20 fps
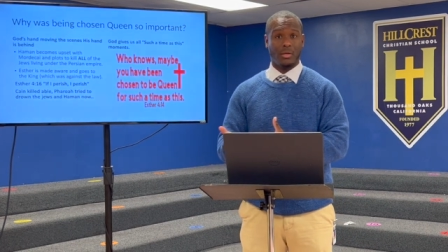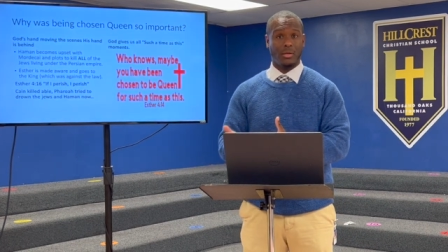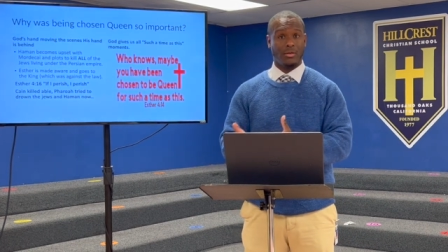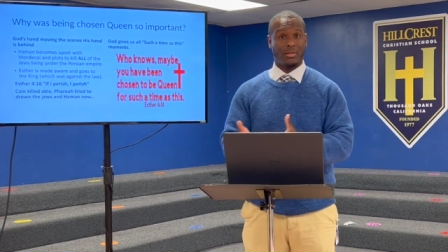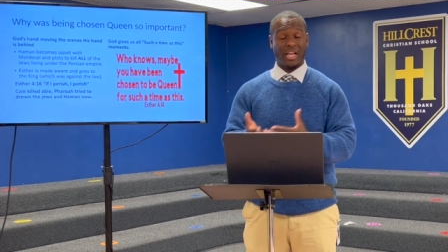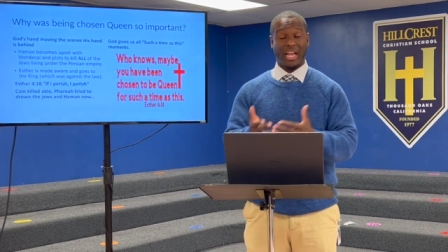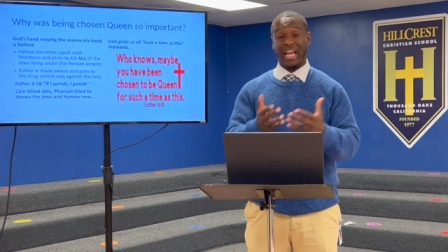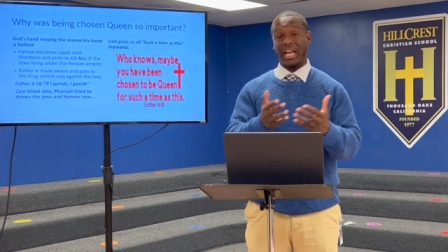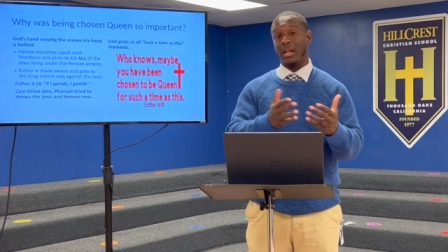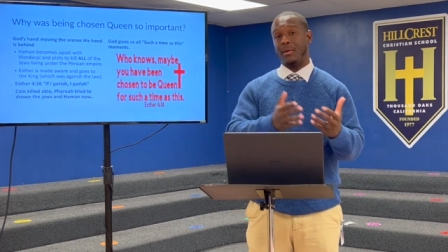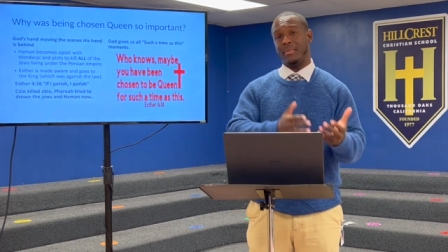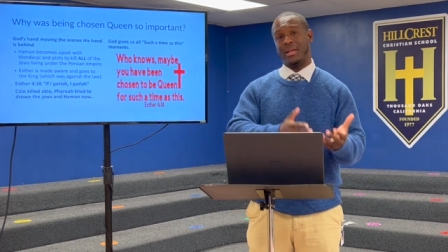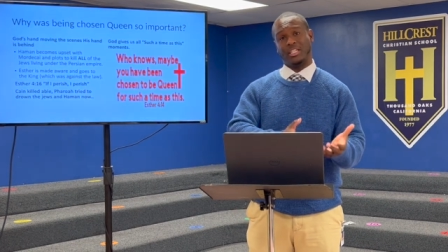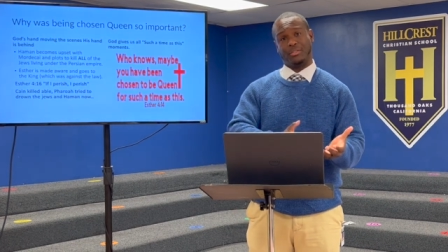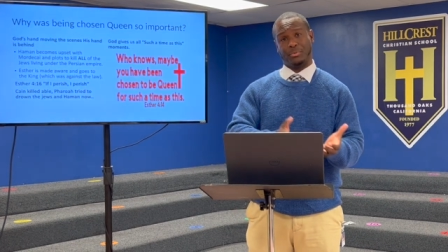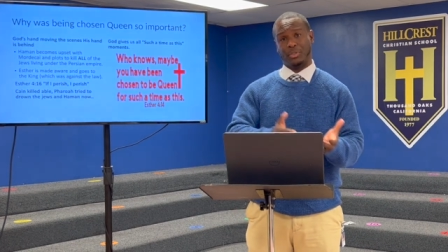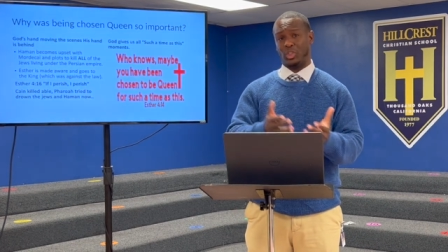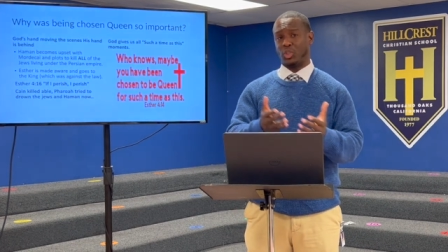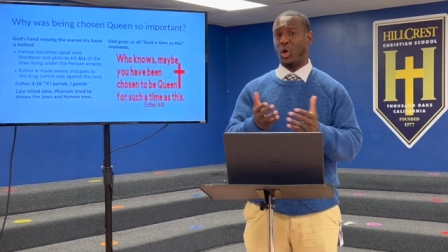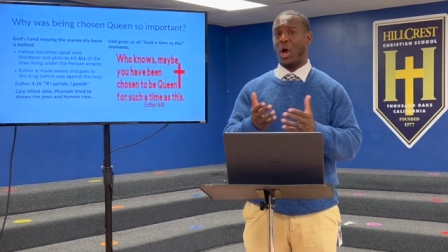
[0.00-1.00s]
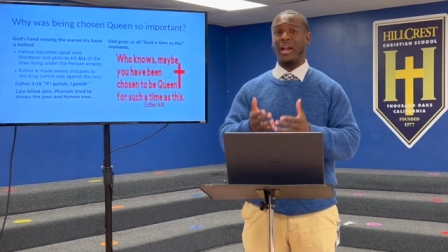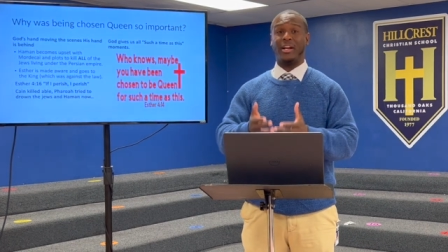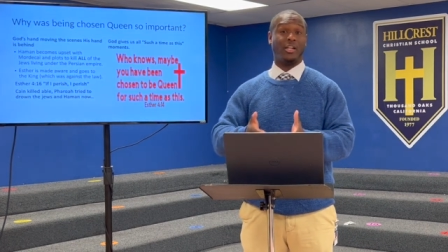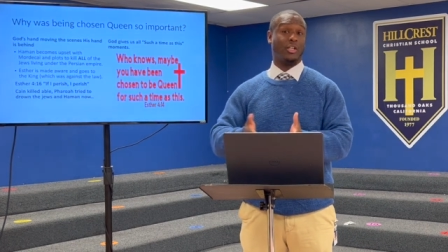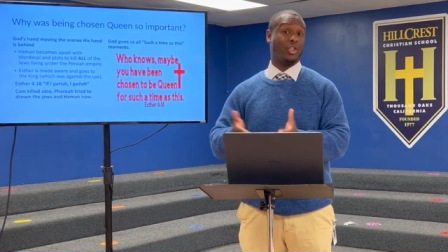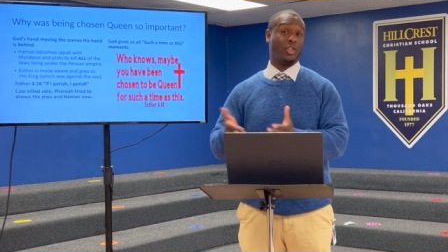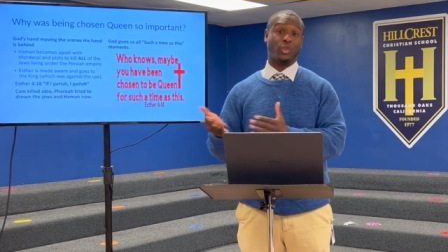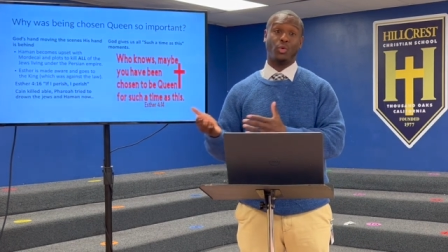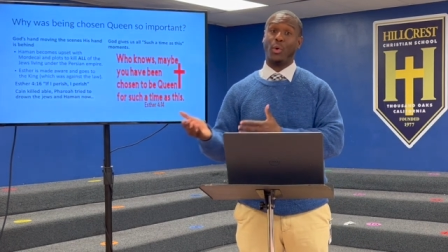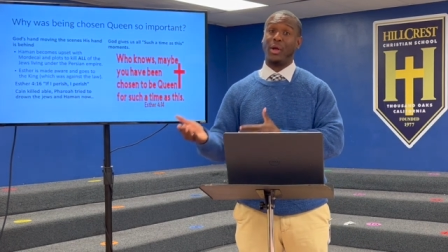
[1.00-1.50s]
the enemy has been trying to
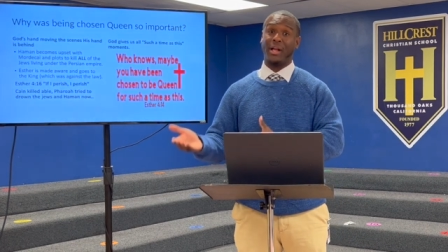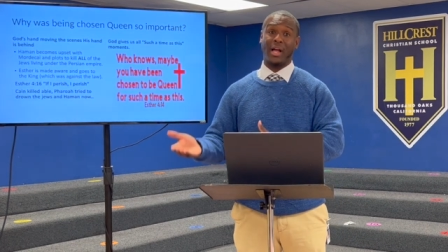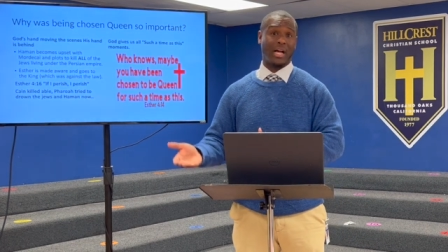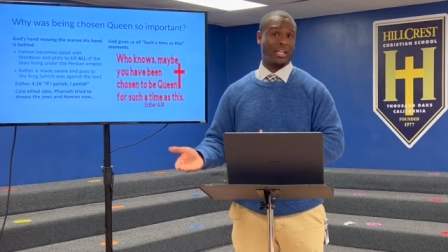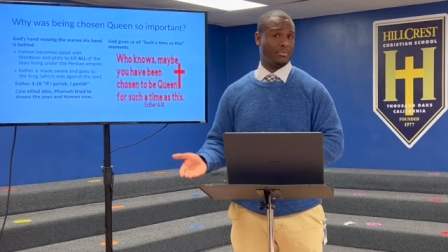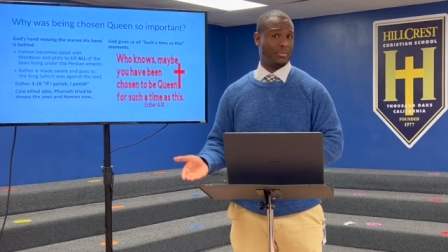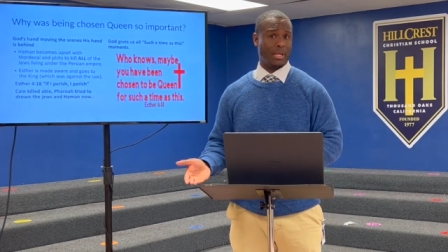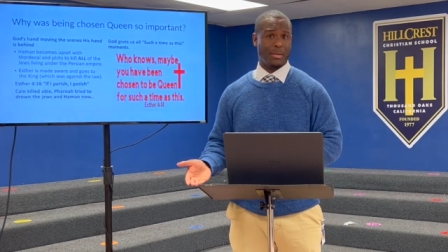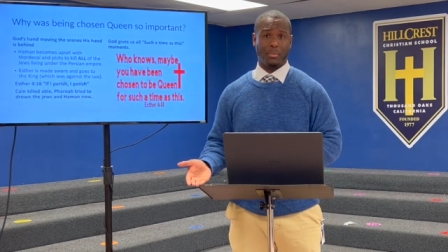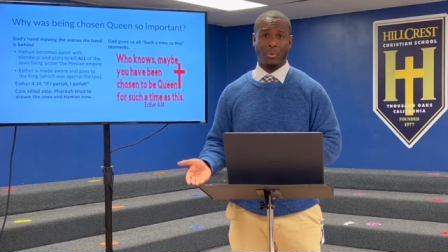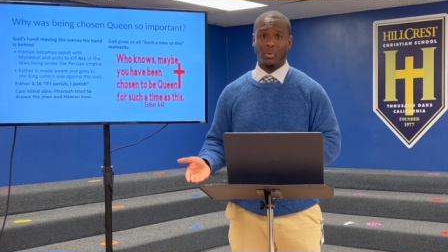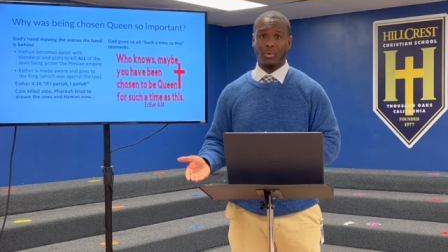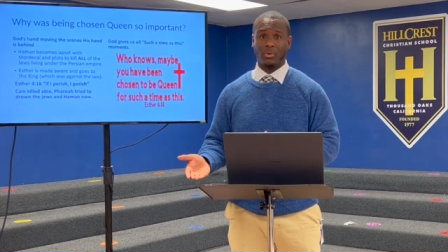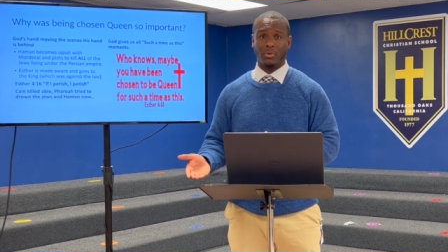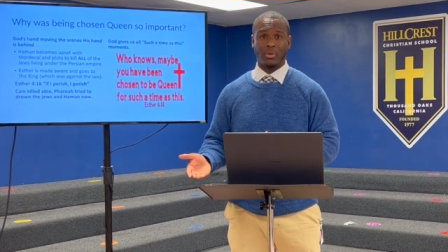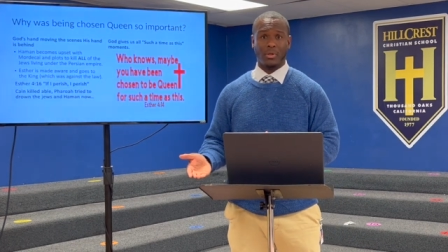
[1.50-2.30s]
destroy God's people.